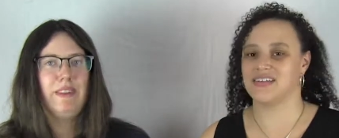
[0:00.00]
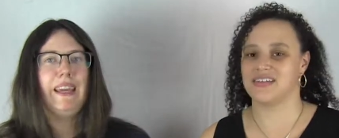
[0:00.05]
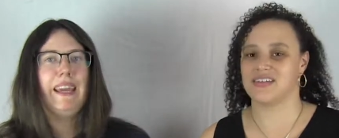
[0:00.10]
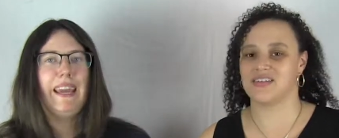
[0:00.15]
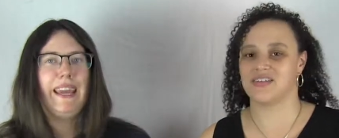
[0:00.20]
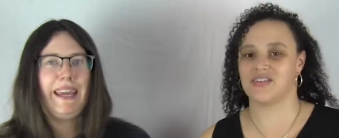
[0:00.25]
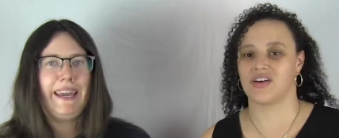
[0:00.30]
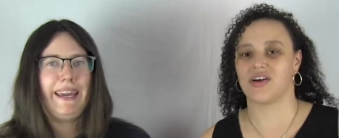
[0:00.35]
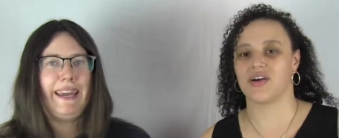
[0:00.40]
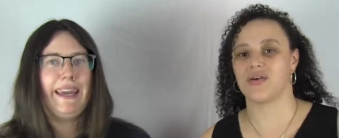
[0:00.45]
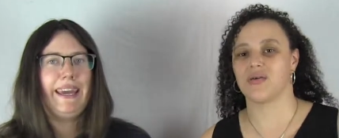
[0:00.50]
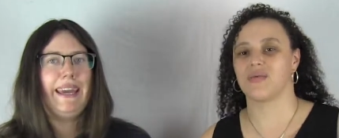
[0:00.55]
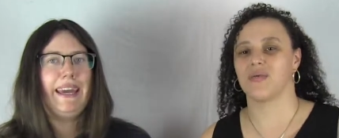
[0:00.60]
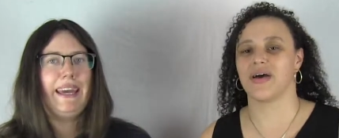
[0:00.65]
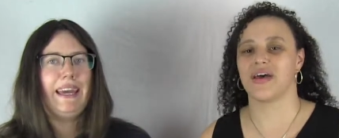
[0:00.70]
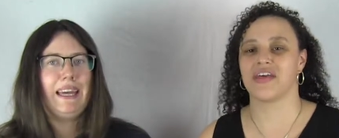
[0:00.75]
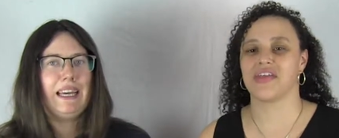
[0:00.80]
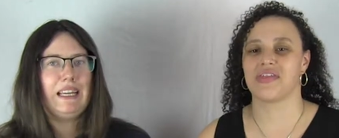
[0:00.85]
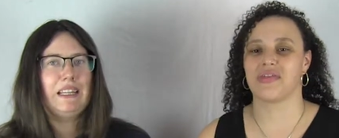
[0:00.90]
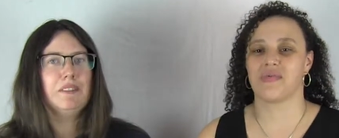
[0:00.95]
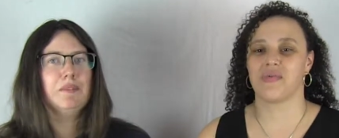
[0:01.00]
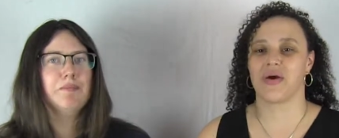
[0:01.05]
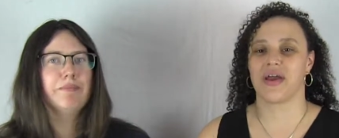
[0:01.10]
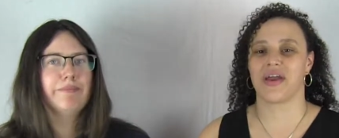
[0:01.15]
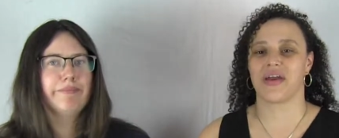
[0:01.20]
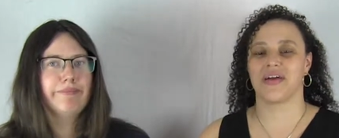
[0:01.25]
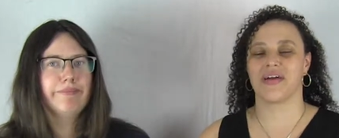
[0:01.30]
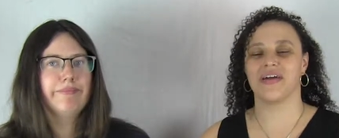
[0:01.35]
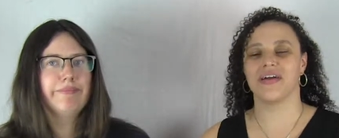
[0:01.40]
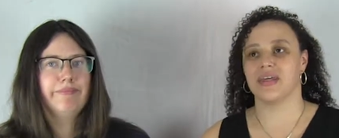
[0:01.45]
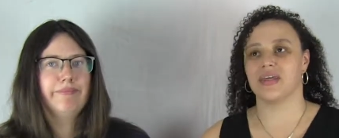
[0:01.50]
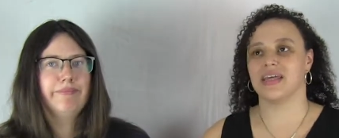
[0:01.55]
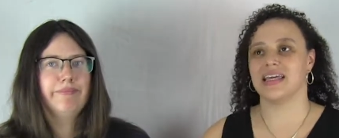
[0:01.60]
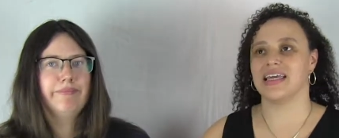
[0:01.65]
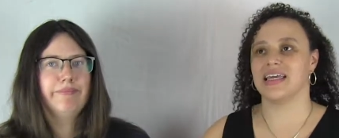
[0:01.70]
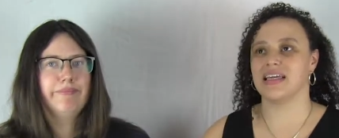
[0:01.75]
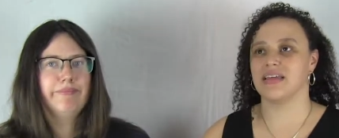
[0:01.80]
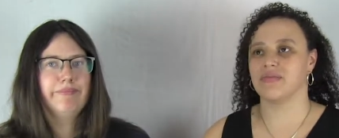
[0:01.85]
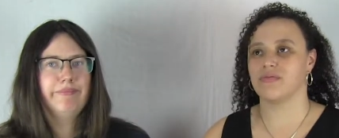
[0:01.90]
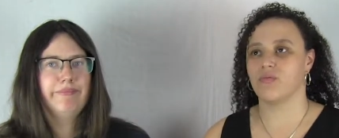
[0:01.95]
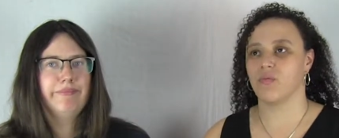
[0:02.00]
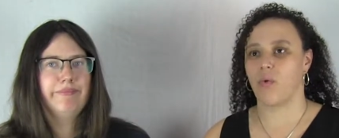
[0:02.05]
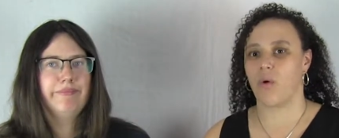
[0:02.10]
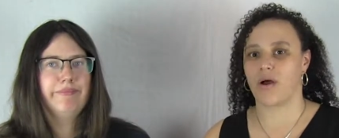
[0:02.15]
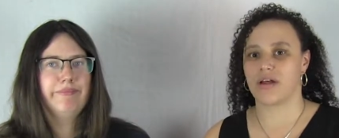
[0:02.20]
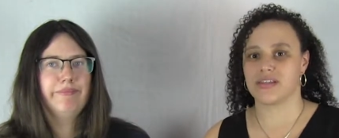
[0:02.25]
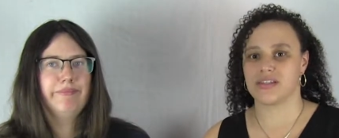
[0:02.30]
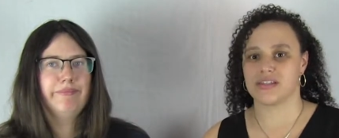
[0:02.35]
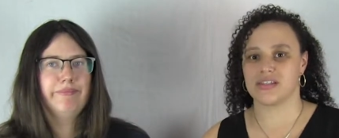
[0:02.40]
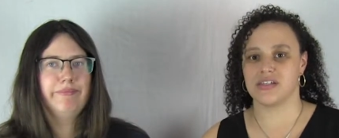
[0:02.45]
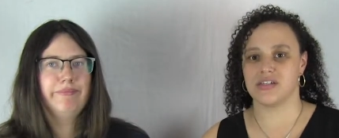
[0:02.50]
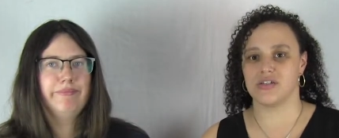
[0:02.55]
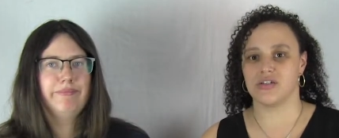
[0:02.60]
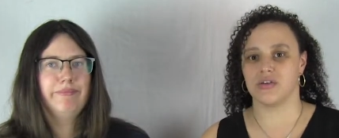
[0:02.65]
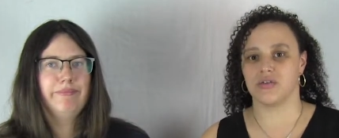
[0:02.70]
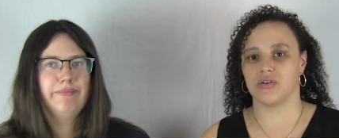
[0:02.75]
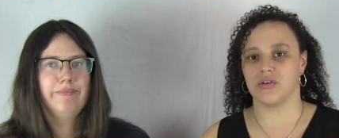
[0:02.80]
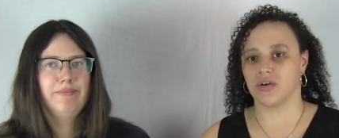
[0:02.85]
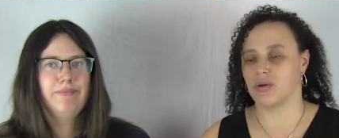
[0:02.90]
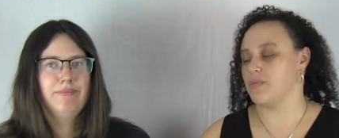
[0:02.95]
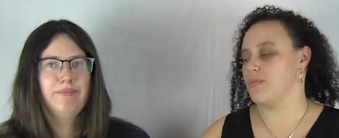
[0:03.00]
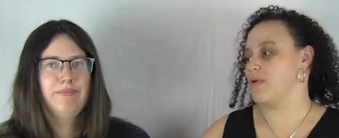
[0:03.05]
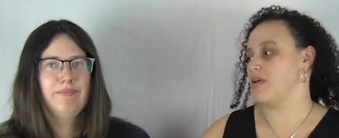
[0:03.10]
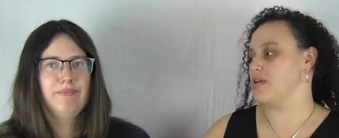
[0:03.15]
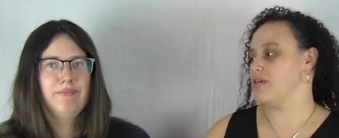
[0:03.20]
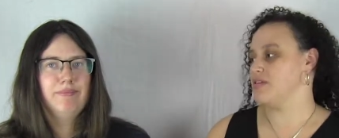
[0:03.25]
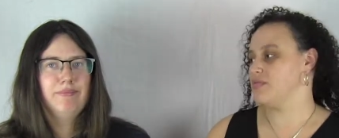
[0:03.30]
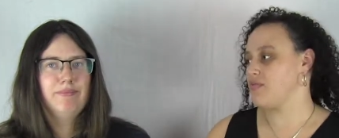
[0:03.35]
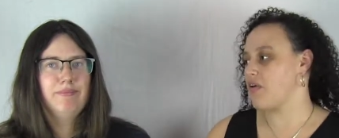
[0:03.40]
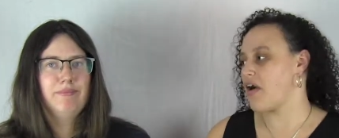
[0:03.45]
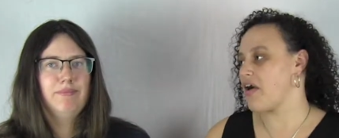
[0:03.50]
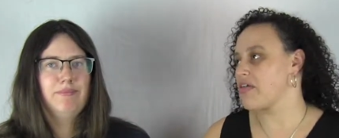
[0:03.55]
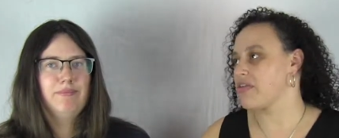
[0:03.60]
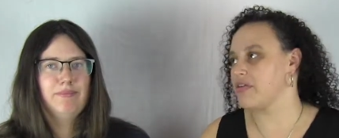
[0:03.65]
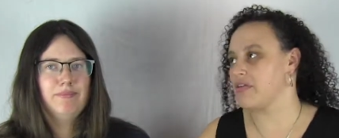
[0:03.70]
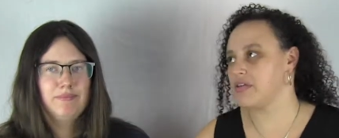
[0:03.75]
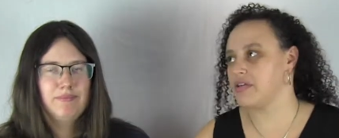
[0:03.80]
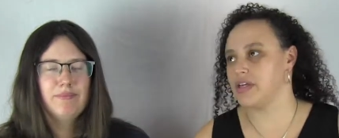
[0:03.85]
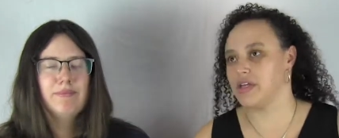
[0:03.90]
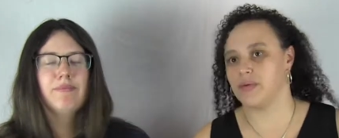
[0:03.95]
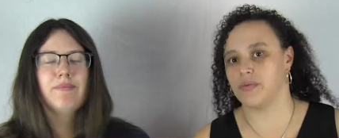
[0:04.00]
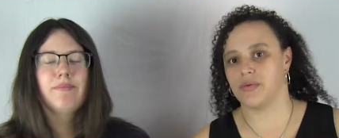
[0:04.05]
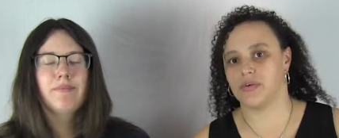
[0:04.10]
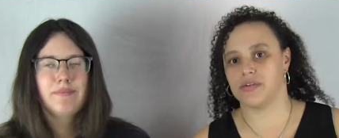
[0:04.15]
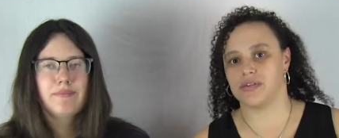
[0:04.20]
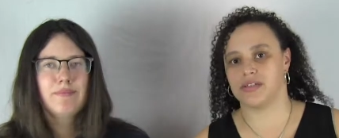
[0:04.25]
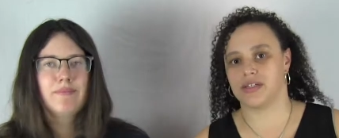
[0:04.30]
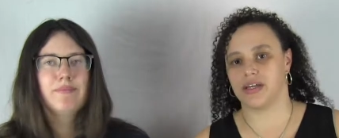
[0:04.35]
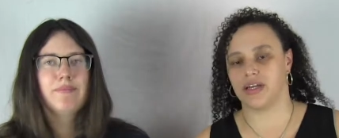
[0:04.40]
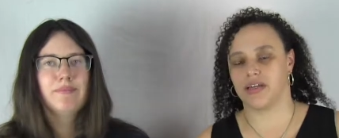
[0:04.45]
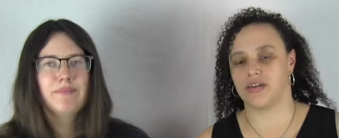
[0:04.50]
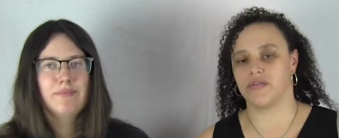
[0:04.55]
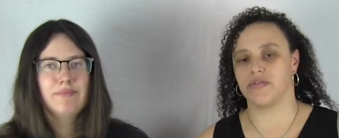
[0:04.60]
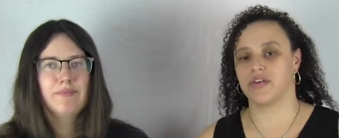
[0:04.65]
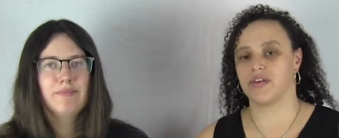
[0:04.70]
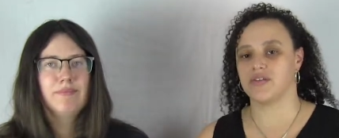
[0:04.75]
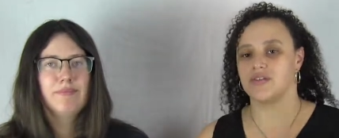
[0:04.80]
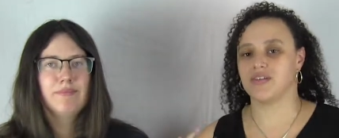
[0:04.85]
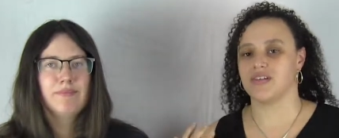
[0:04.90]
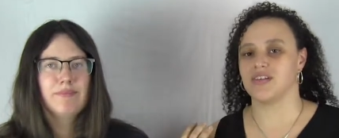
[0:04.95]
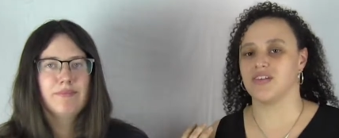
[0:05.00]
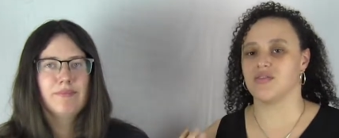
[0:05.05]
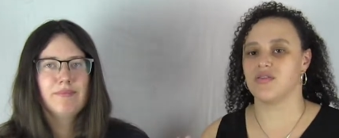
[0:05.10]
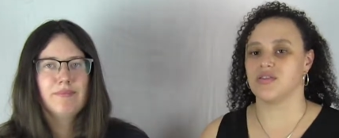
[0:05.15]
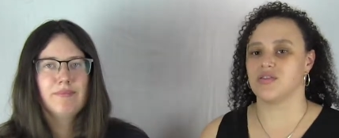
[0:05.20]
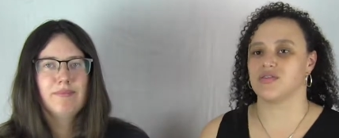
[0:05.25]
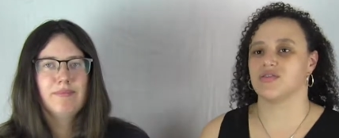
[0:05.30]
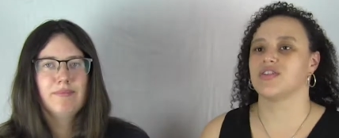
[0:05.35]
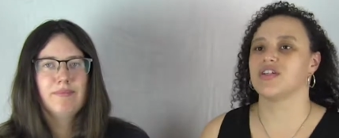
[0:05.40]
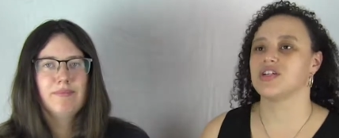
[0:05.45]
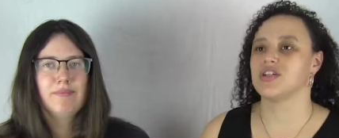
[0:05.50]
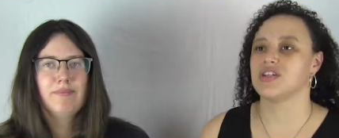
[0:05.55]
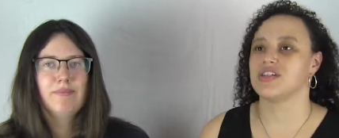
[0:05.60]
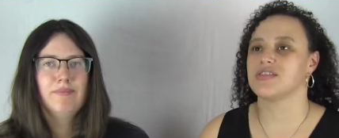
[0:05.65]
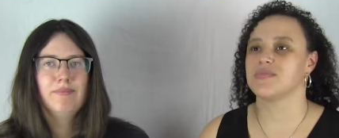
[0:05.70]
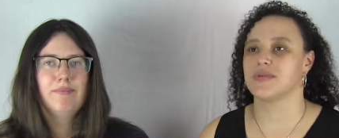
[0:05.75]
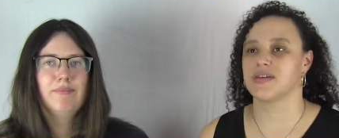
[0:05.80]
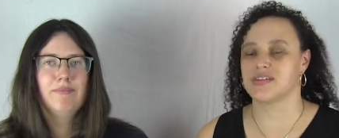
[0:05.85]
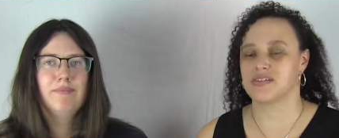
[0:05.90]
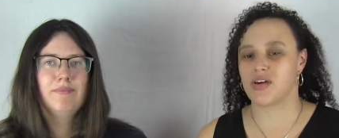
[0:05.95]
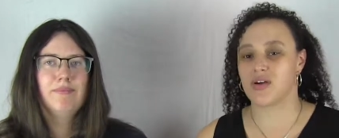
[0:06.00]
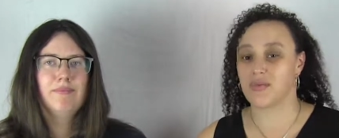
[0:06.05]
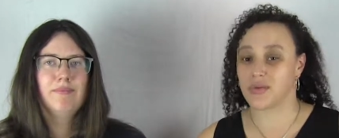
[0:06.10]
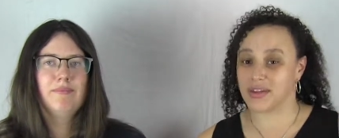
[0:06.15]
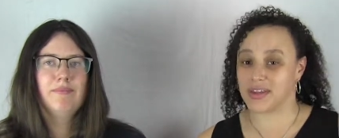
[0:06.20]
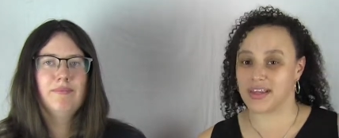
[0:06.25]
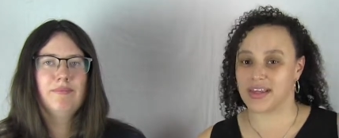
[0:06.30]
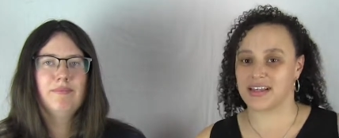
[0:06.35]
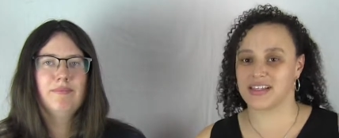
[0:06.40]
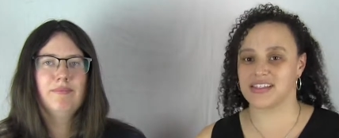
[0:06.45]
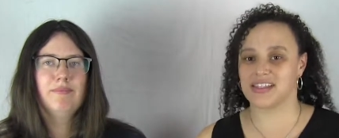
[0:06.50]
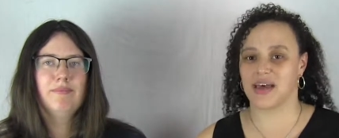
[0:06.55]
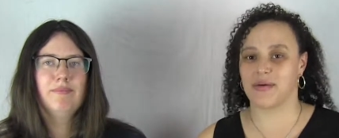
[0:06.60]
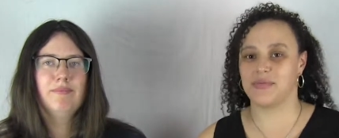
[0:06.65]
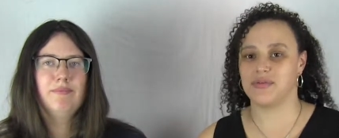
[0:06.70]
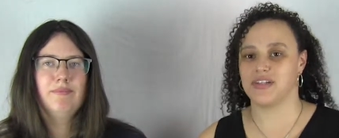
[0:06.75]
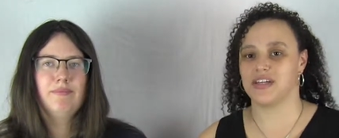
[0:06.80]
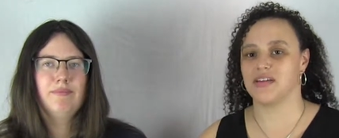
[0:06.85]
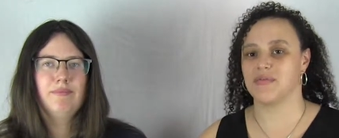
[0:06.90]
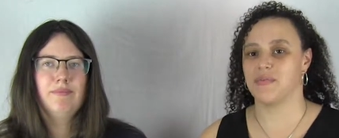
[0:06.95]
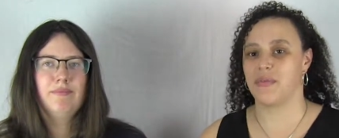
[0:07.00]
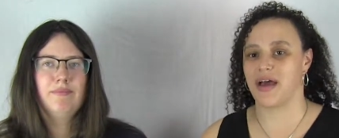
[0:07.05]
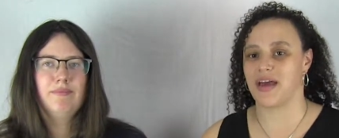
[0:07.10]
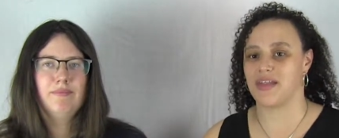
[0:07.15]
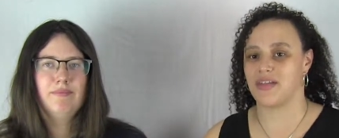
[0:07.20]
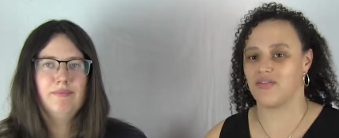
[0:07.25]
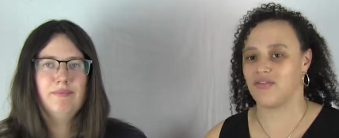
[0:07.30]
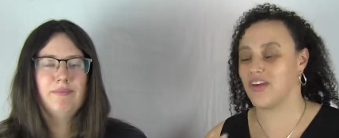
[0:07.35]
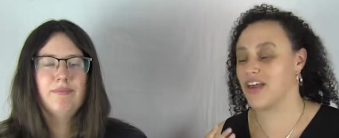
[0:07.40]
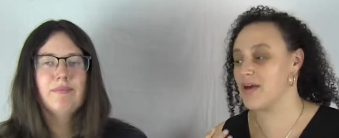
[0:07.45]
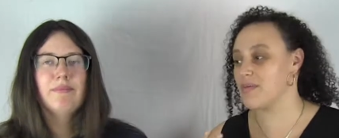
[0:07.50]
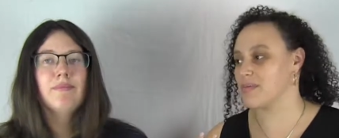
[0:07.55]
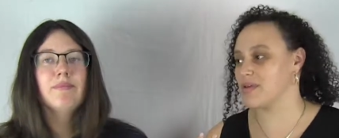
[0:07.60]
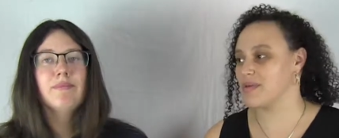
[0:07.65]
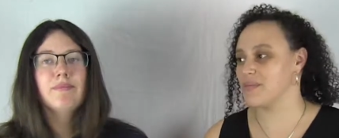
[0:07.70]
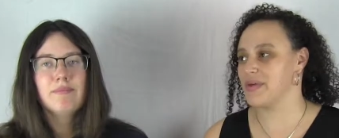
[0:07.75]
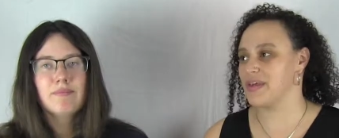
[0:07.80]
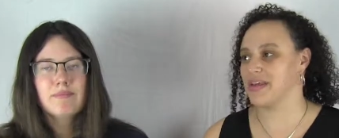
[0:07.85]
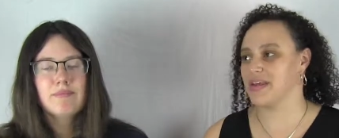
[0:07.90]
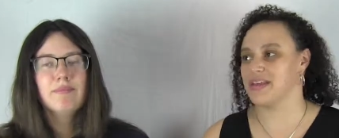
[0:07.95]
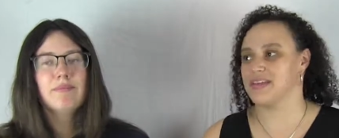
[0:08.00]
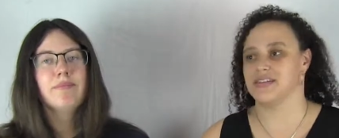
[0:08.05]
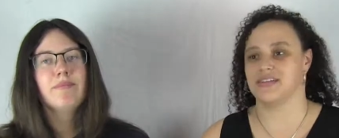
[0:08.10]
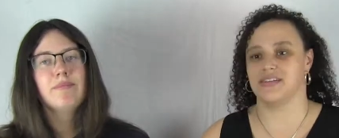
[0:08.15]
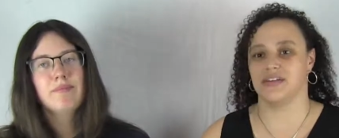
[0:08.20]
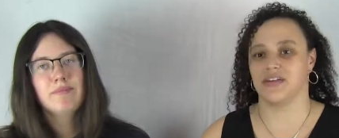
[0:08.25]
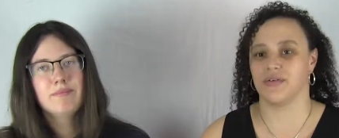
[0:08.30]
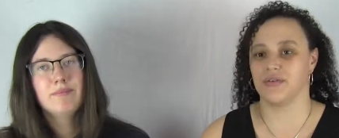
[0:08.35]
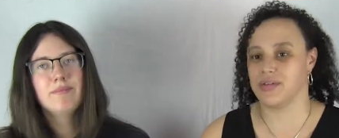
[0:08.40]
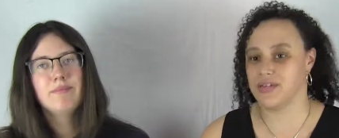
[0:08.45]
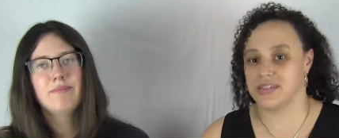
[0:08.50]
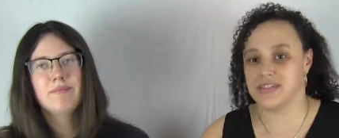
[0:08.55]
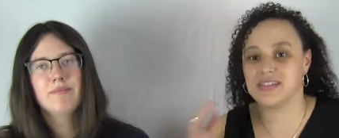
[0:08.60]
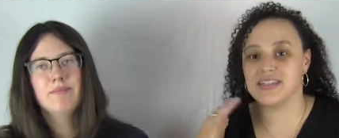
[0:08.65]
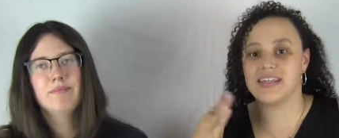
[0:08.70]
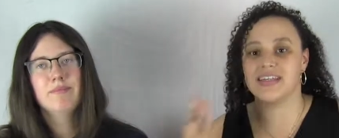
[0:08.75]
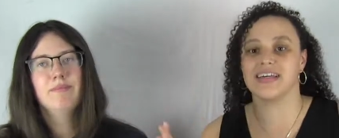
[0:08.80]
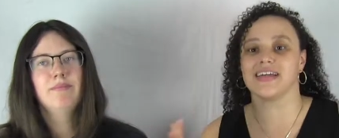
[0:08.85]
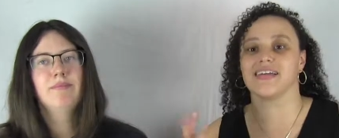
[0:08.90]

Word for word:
Speaker 1: to yeah. start with, where he wants to do good by his father and he wants to kind of continue the traditions, but he's not really accepted by the family because, you know, he's the